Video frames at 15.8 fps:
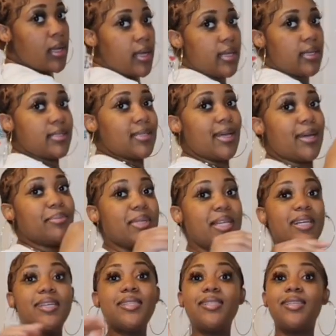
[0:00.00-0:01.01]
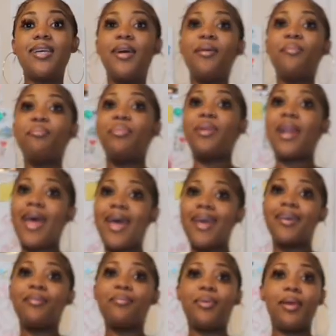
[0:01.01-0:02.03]
except this
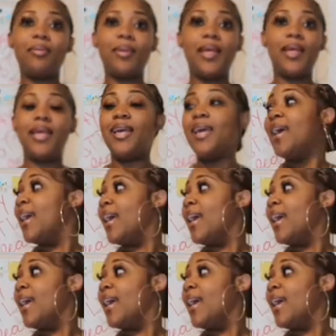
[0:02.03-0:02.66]
black baby.